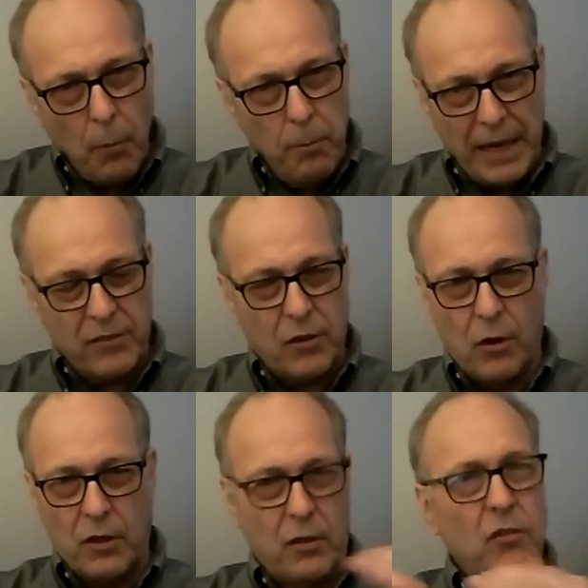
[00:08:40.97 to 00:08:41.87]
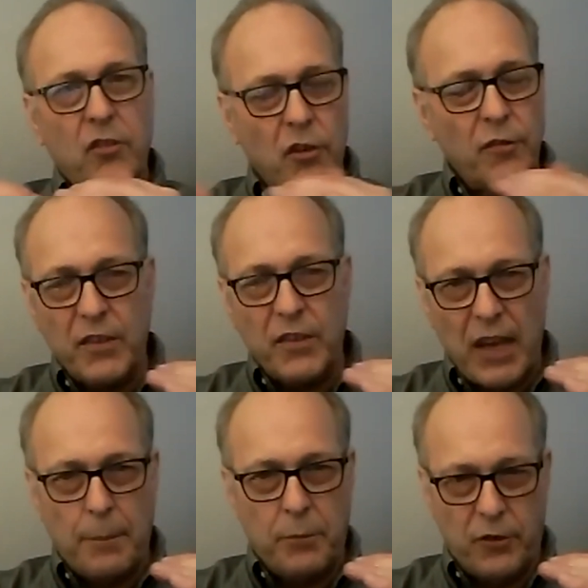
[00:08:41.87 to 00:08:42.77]
based on surface
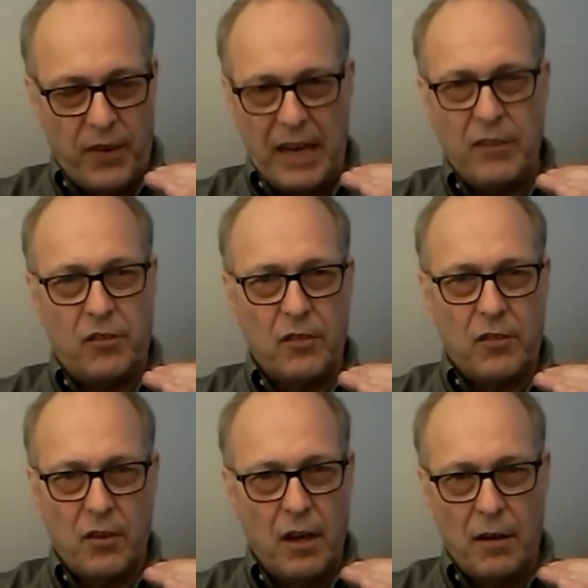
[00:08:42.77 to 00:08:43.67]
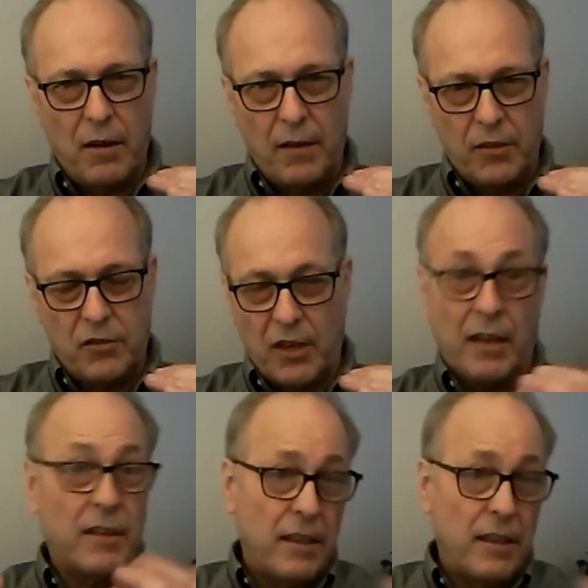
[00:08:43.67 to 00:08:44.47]
observations of a child.